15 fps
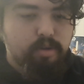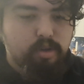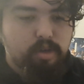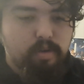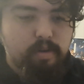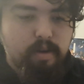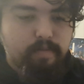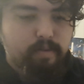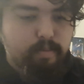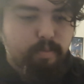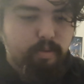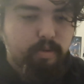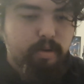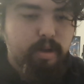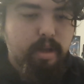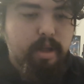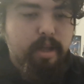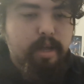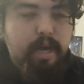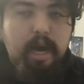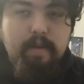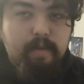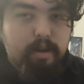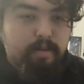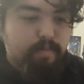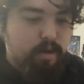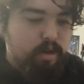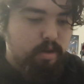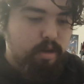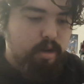so comfortable. I
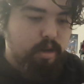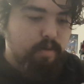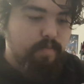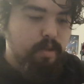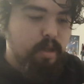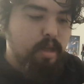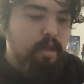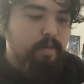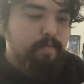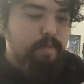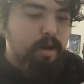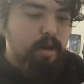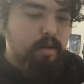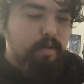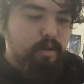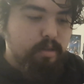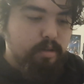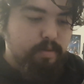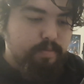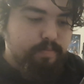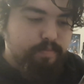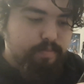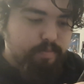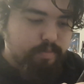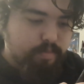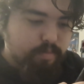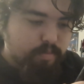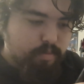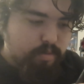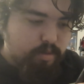recommend you getting them. But anyways,
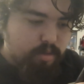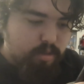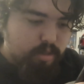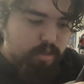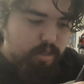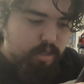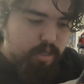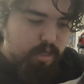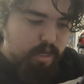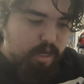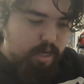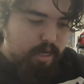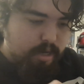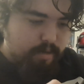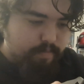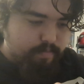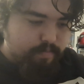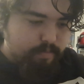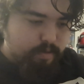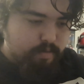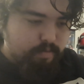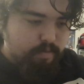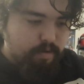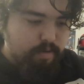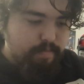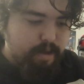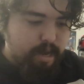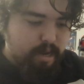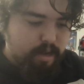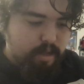going
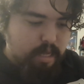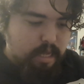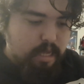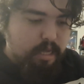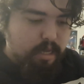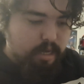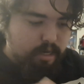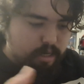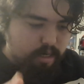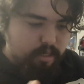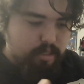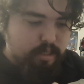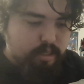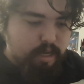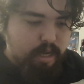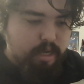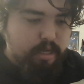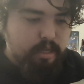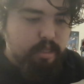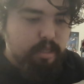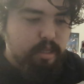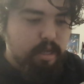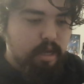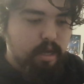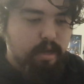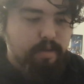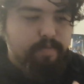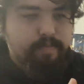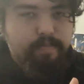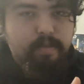back, it does take
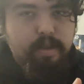the